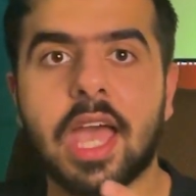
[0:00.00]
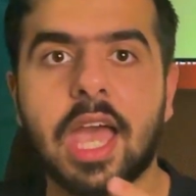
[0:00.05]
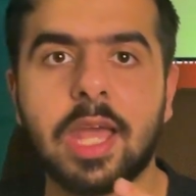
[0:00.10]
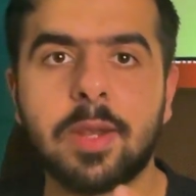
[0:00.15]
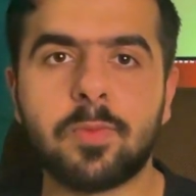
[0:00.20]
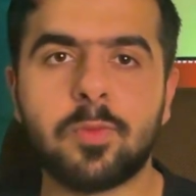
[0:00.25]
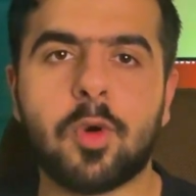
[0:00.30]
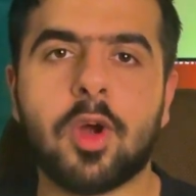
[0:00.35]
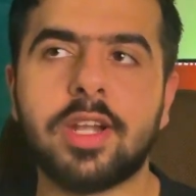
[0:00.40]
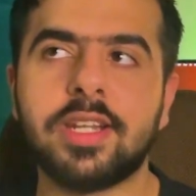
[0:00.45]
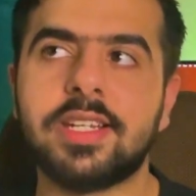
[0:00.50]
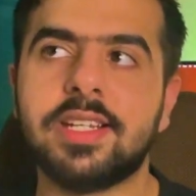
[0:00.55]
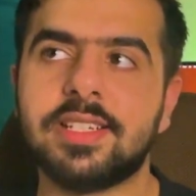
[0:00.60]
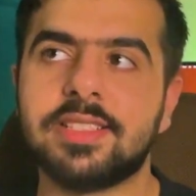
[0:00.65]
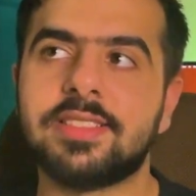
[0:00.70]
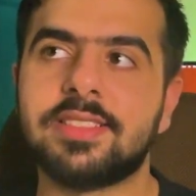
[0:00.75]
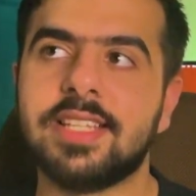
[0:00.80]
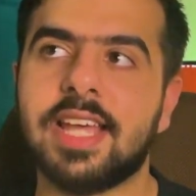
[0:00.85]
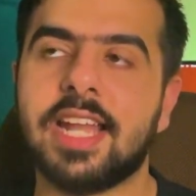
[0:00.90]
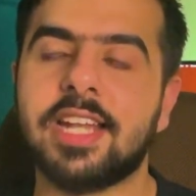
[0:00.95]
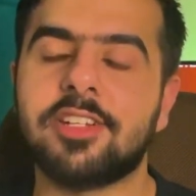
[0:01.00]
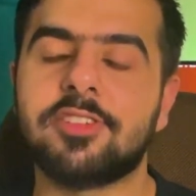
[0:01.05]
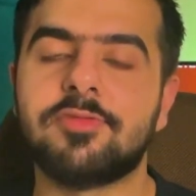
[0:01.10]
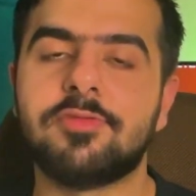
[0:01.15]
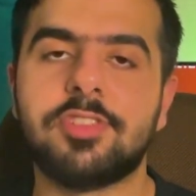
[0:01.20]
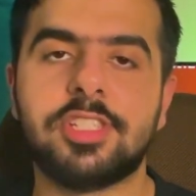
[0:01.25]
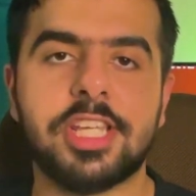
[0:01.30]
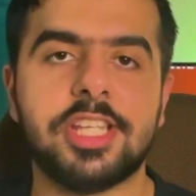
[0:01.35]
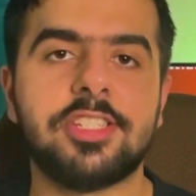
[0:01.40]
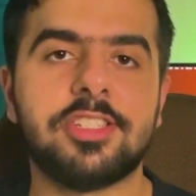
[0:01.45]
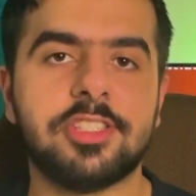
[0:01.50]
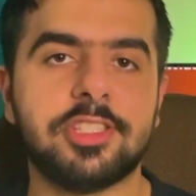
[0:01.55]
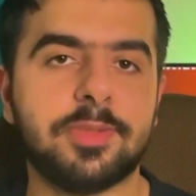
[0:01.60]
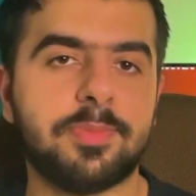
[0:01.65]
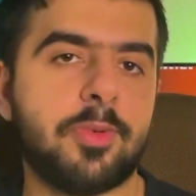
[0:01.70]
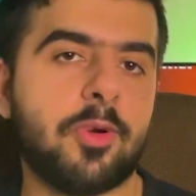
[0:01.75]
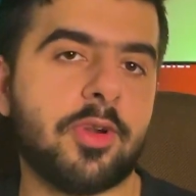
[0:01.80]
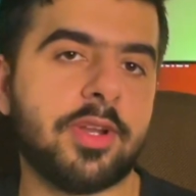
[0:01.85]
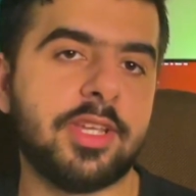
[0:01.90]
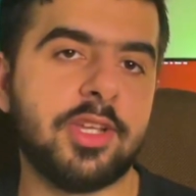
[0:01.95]
and what does that change in the
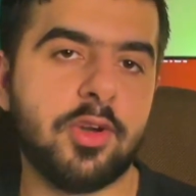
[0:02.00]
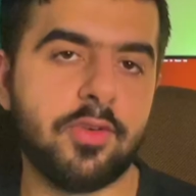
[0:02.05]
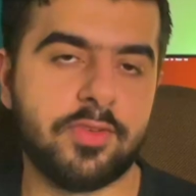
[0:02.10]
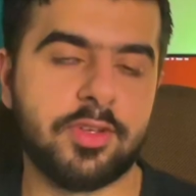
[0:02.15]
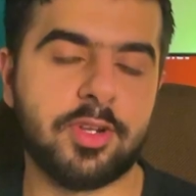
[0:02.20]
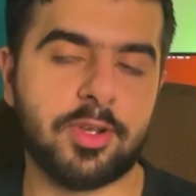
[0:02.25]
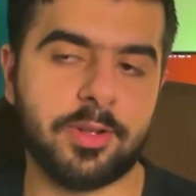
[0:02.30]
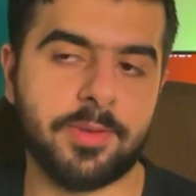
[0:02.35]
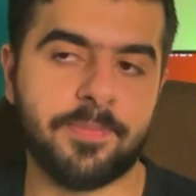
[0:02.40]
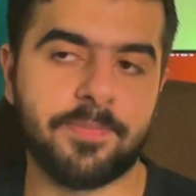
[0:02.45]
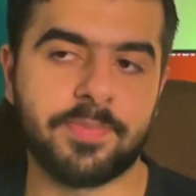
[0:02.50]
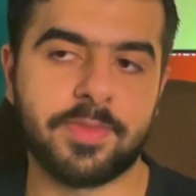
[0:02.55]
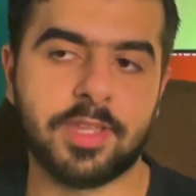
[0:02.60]
body overall.